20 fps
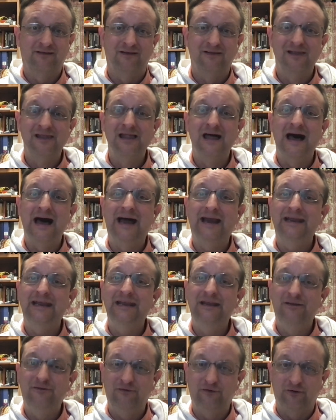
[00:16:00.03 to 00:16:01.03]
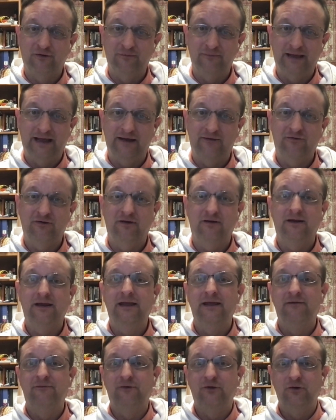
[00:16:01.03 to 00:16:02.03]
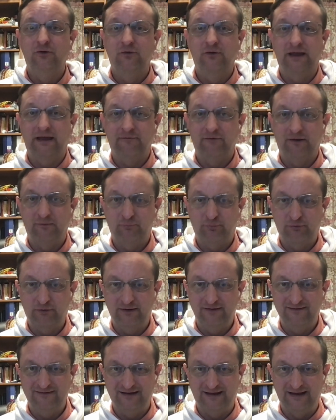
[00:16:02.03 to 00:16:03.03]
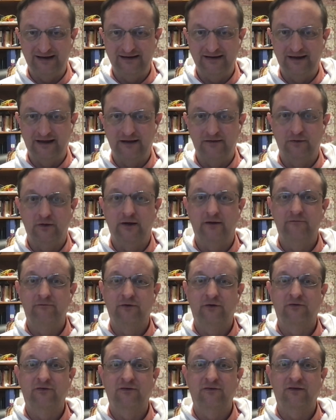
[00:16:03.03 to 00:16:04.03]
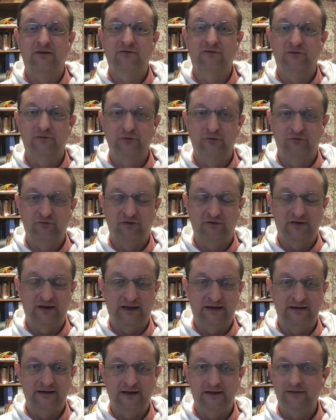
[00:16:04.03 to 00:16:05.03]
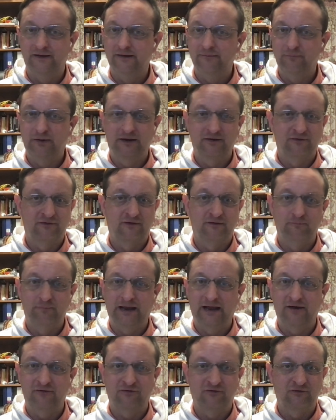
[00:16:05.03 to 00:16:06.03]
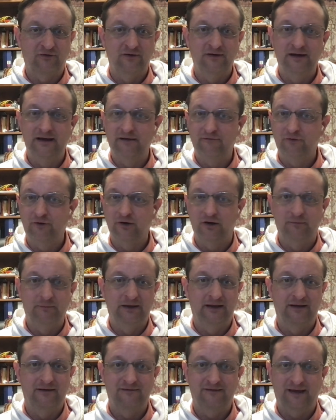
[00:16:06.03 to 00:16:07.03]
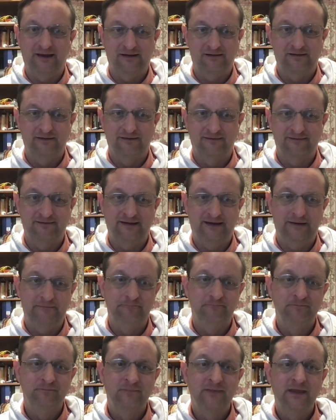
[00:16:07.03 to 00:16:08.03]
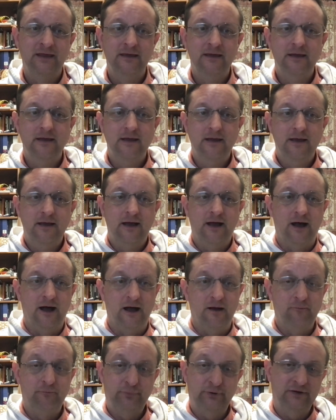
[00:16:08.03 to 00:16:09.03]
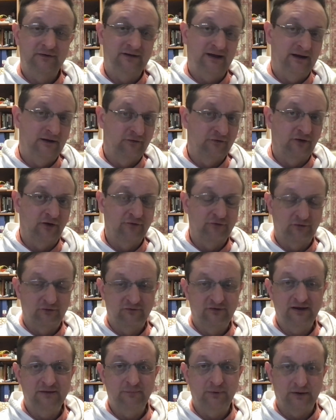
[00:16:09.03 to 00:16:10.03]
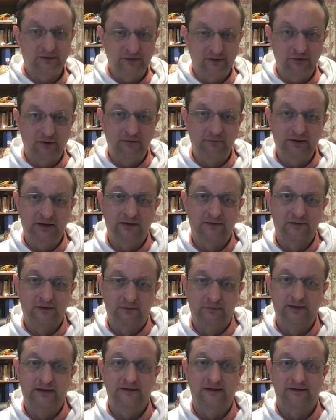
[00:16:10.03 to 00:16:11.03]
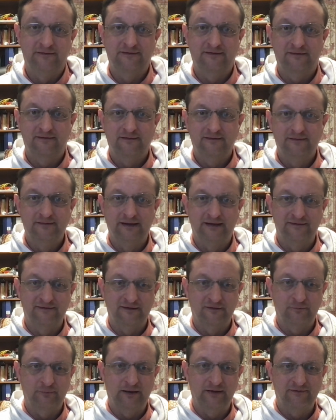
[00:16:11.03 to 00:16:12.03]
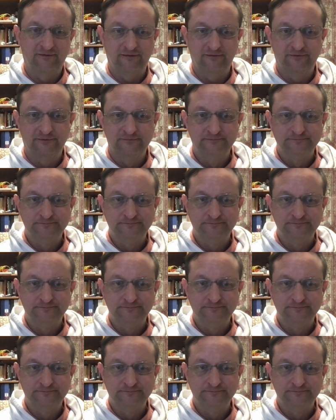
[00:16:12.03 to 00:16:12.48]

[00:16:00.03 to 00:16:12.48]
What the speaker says: lot easier to match it if you have a print dyed nylon versus a solution dyed nylon, because the batches are never going to be exactly the same. Print dyed is also typically going to be a little bit less expensive.